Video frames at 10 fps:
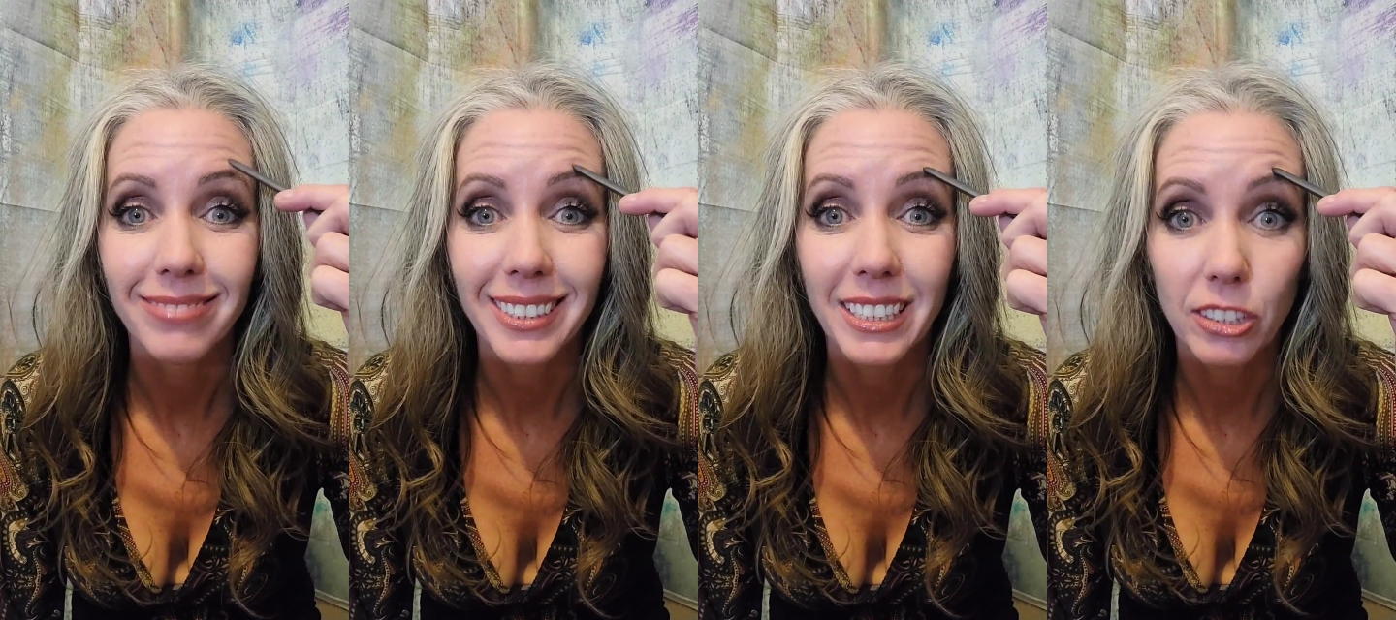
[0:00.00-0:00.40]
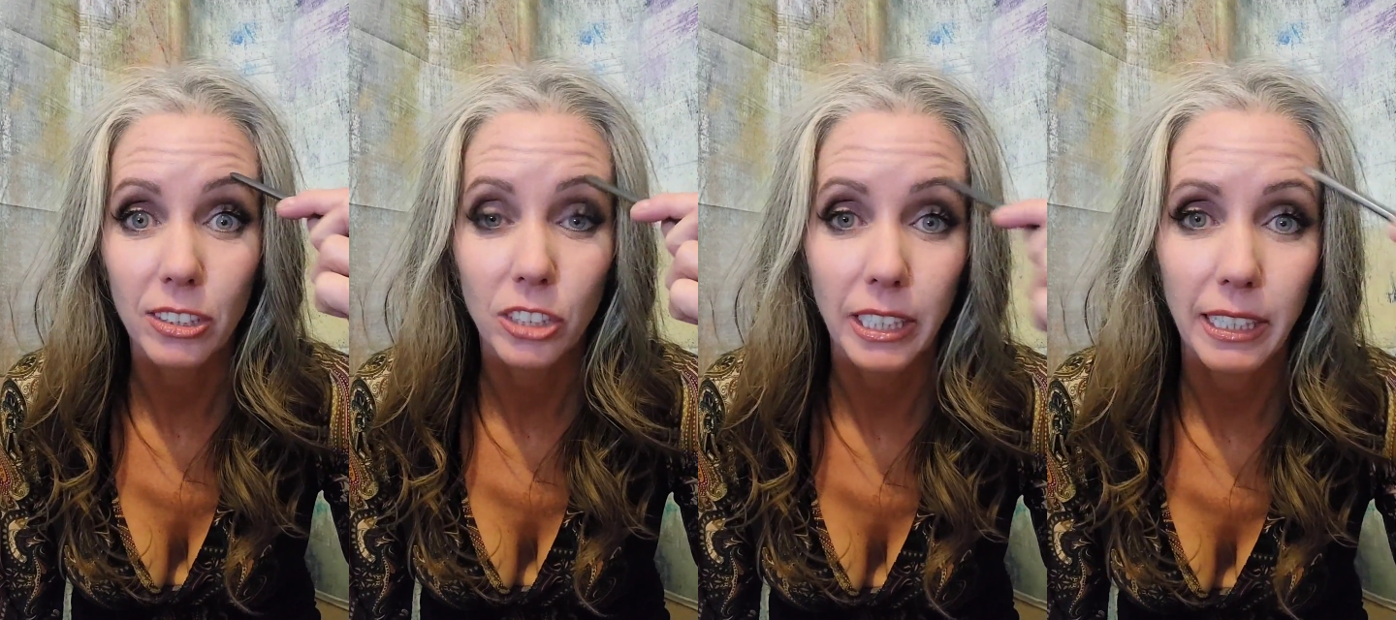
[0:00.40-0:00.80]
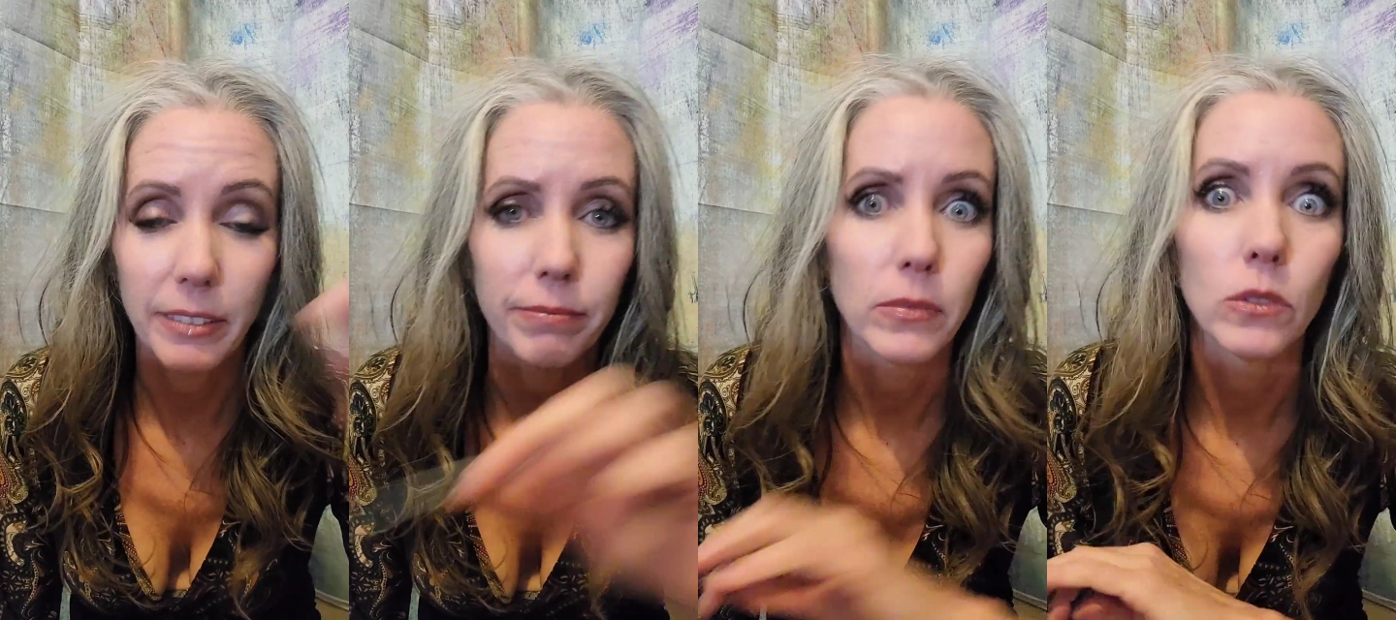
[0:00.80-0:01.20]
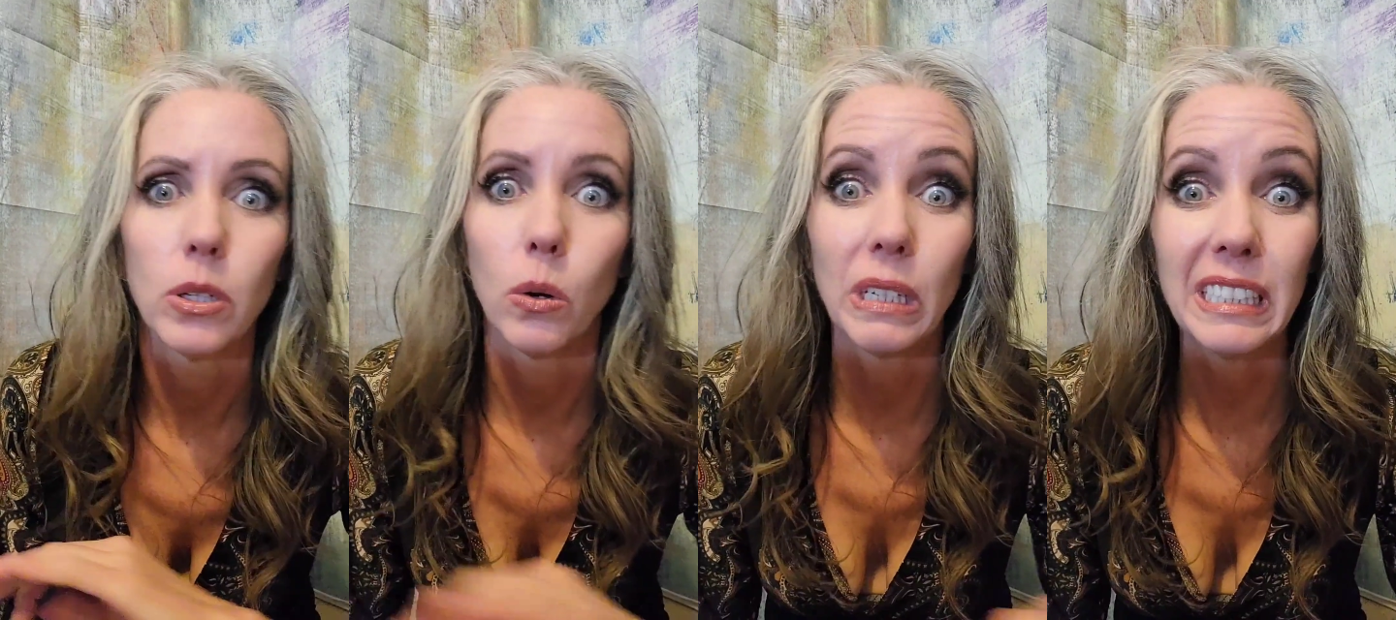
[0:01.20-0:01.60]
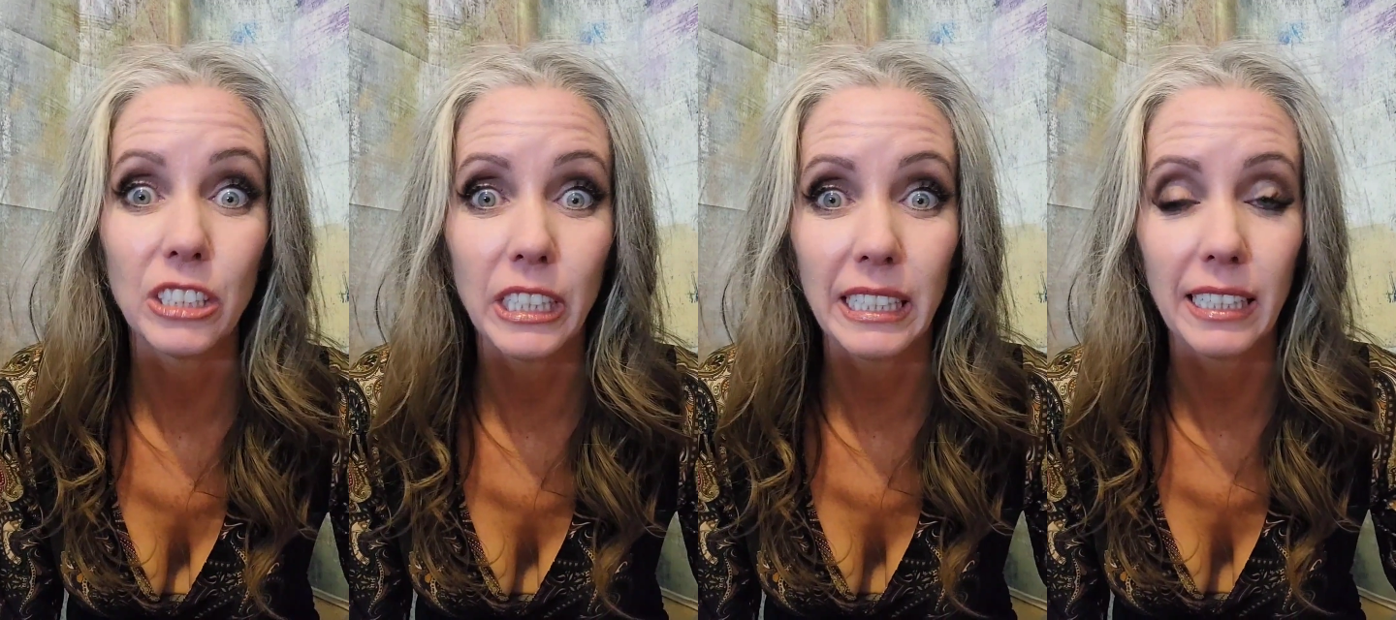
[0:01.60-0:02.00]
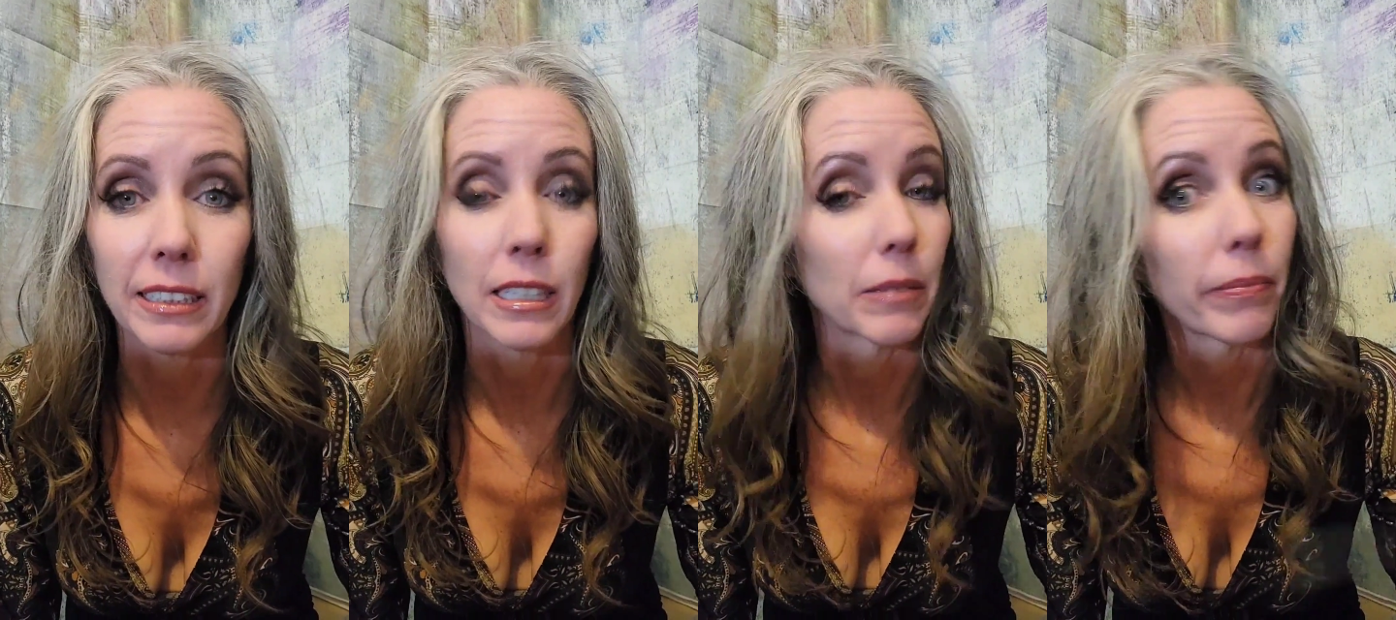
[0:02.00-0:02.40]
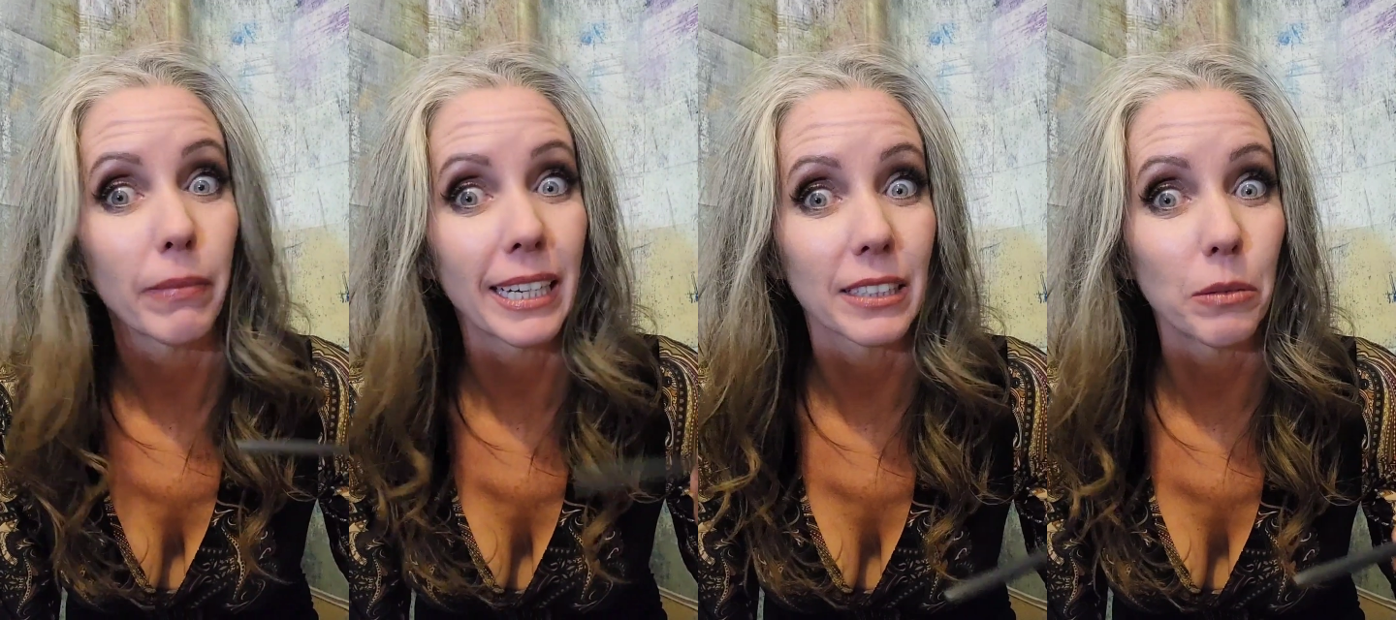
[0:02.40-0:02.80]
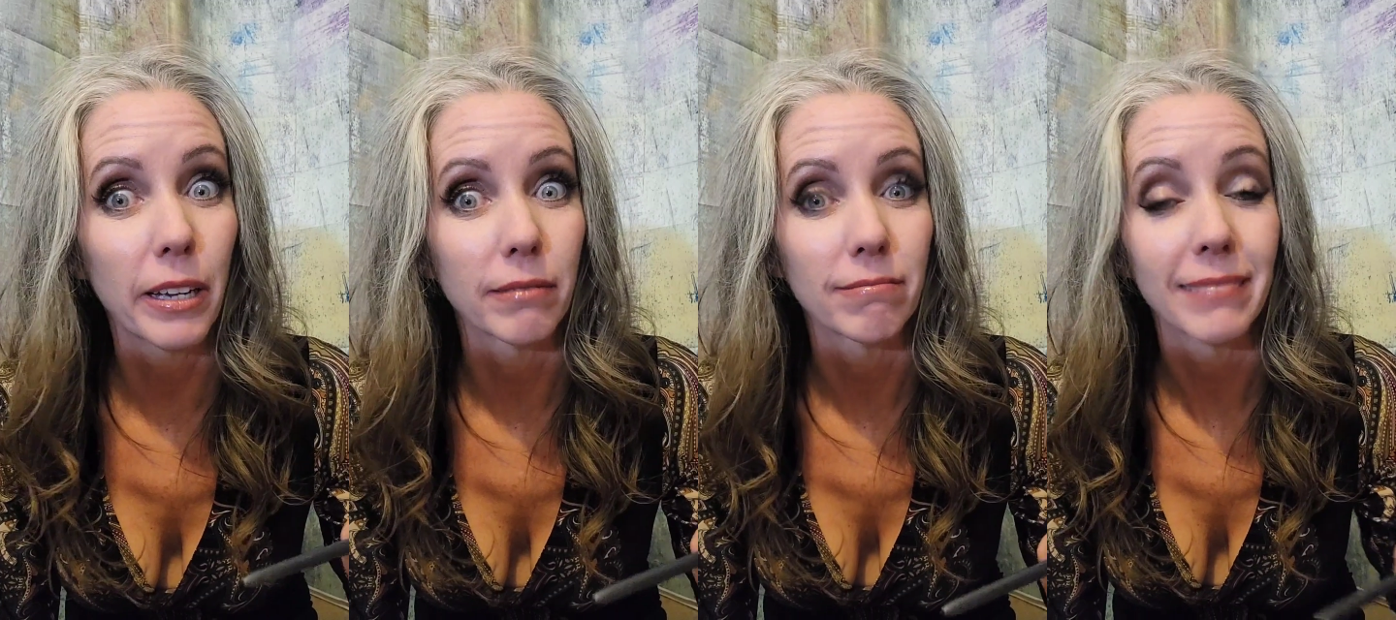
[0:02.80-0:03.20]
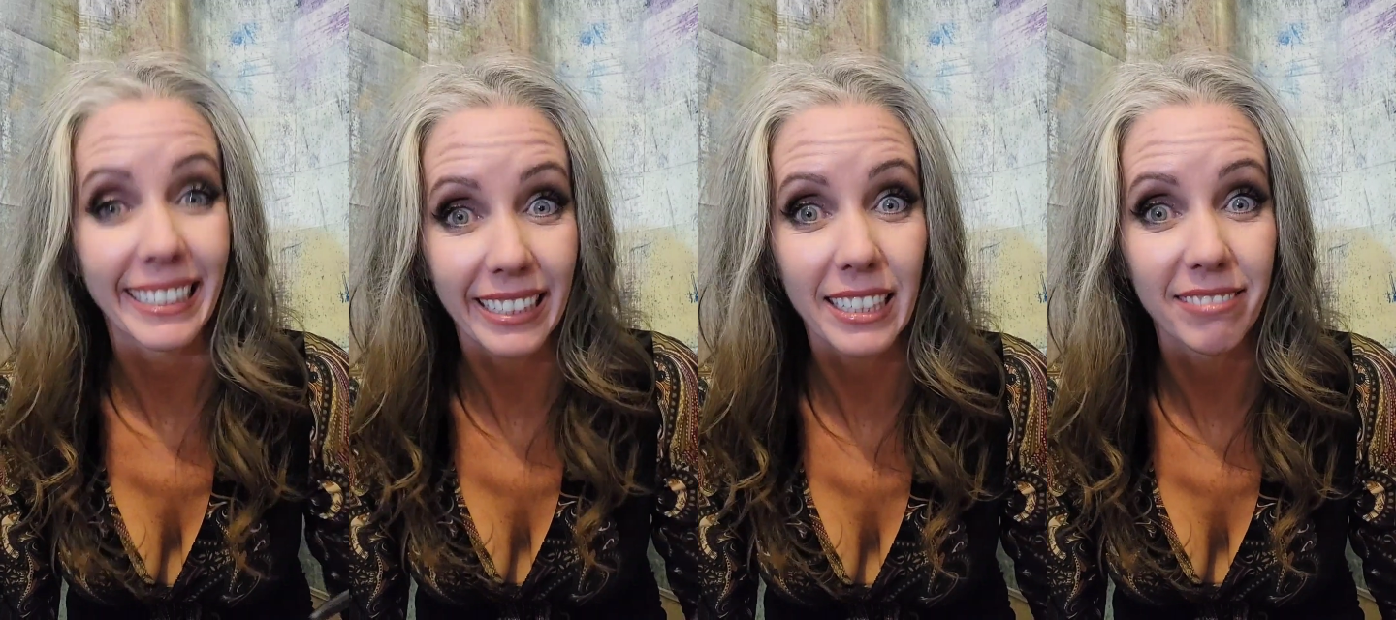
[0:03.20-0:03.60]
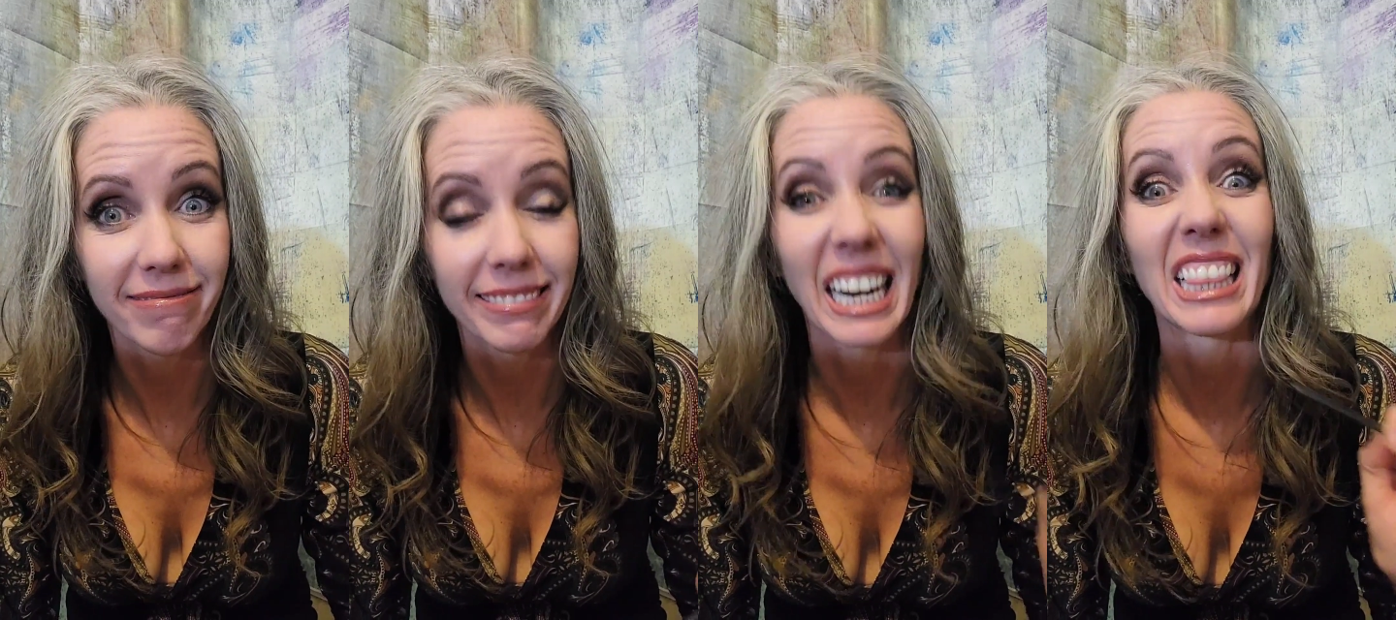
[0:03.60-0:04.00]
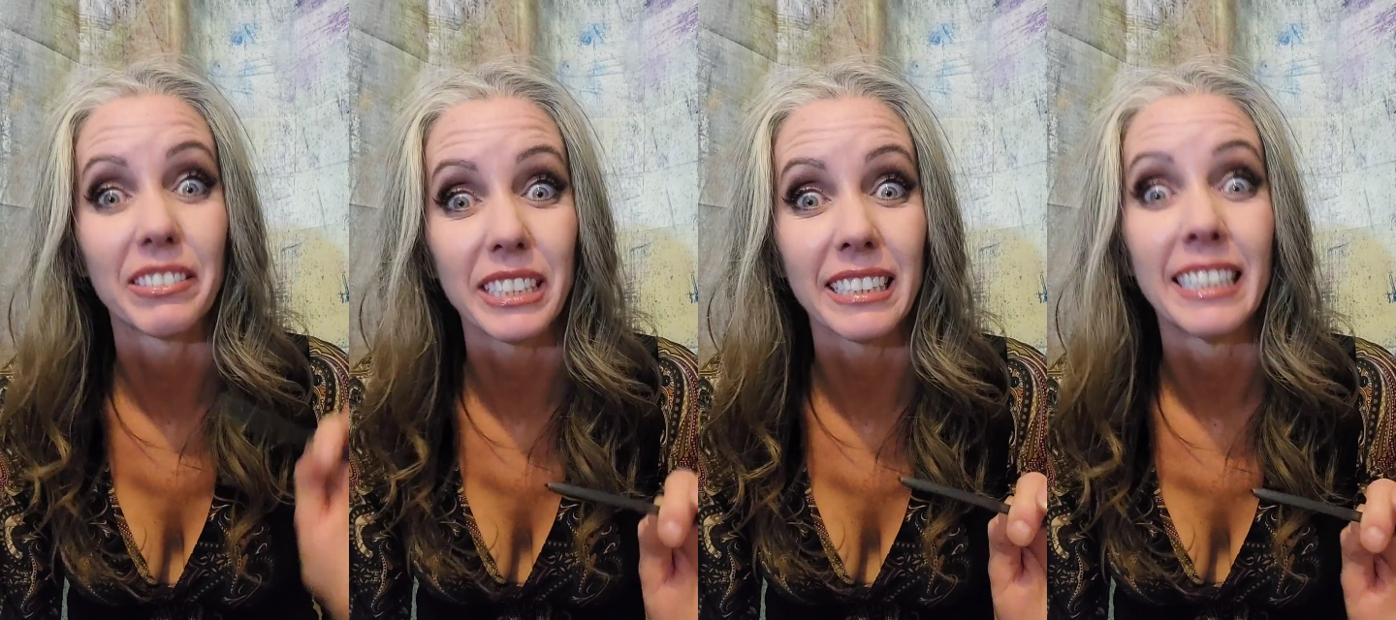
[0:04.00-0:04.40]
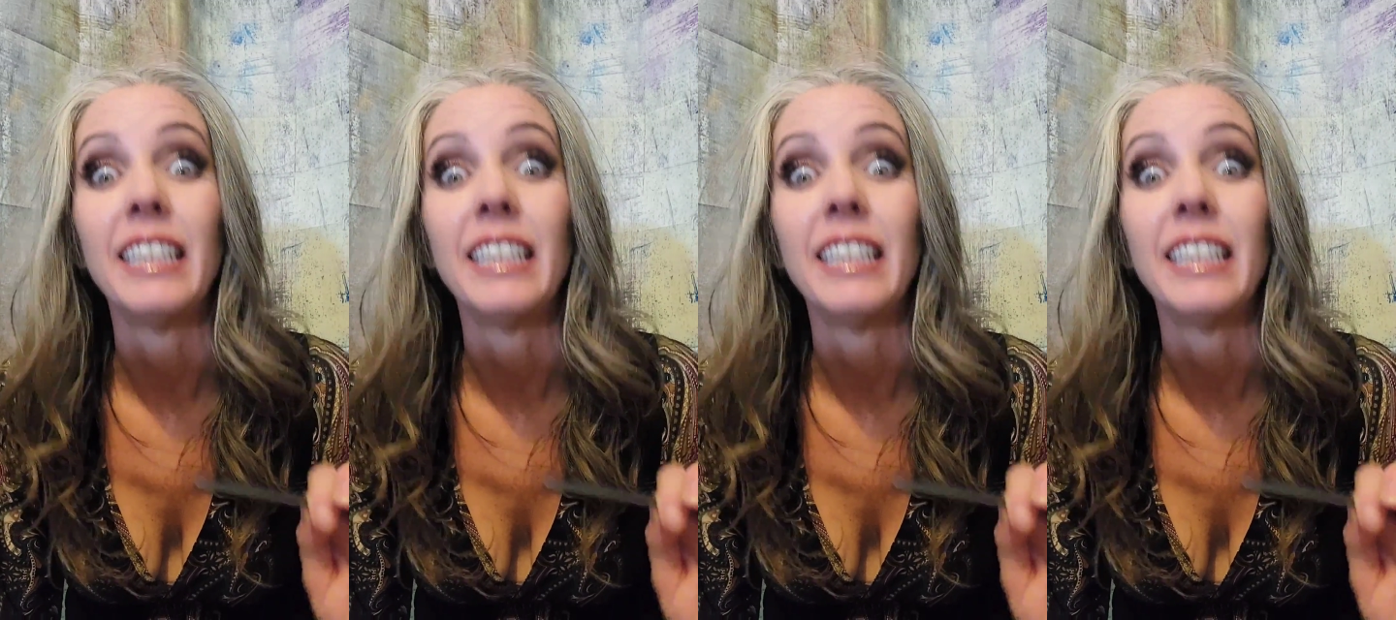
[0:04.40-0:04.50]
this is cheating. Totally cheating. But guess what? I did it, and I love it.